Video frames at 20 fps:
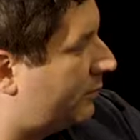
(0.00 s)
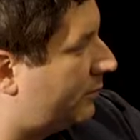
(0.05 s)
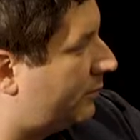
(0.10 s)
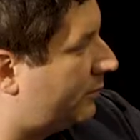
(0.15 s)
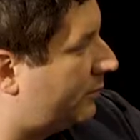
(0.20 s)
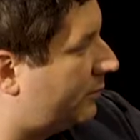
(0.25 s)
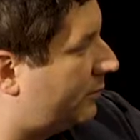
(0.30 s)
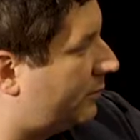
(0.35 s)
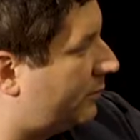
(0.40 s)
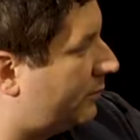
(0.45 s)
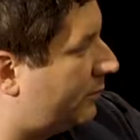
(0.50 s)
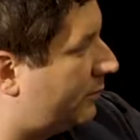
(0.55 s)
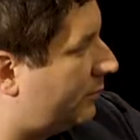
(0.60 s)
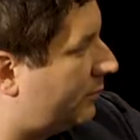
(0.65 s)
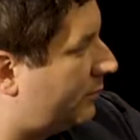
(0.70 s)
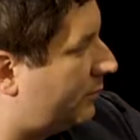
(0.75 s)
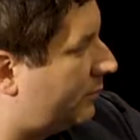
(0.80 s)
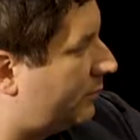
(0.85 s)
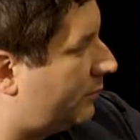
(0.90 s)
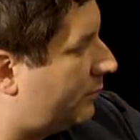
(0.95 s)

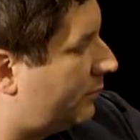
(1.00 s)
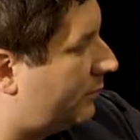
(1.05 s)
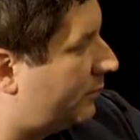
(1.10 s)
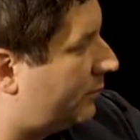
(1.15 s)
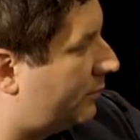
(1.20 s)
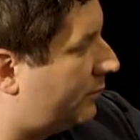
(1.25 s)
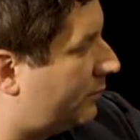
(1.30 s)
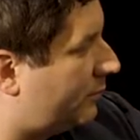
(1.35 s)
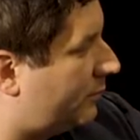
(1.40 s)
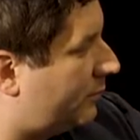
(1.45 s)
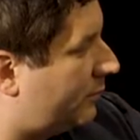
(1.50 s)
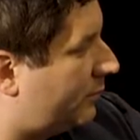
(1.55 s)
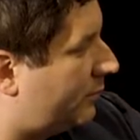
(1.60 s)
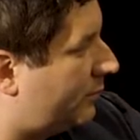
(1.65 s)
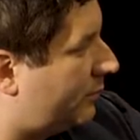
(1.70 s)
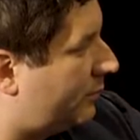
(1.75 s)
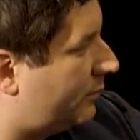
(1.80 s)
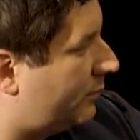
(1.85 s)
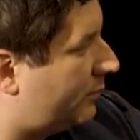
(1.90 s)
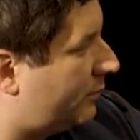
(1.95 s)

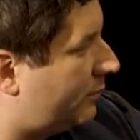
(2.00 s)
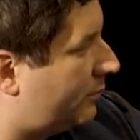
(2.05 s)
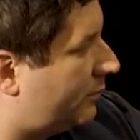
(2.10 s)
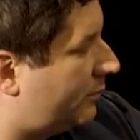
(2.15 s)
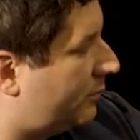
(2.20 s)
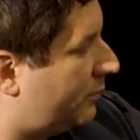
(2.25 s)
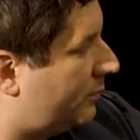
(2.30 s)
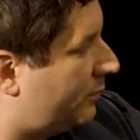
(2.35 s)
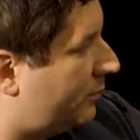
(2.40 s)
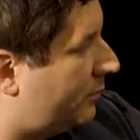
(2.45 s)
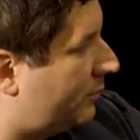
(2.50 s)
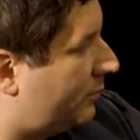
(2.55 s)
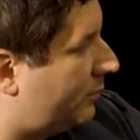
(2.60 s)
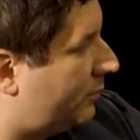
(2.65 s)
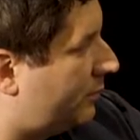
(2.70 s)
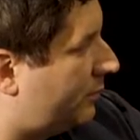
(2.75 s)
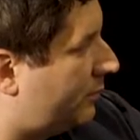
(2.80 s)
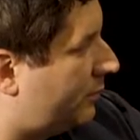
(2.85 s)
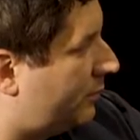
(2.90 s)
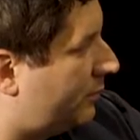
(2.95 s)

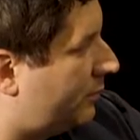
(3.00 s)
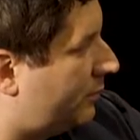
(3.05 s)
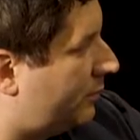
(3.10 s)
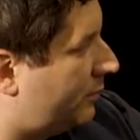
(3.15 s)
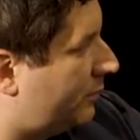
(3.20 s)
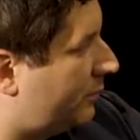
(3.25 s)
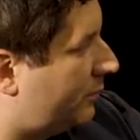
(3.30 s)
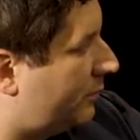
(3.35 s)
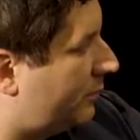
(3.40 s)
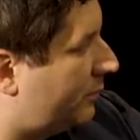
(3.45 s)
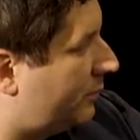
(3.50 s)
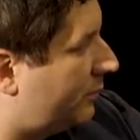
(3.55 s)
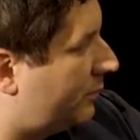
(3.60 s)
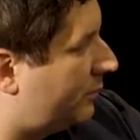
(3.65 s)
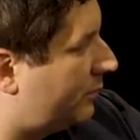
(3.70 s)
No words are spoken by the person on screen.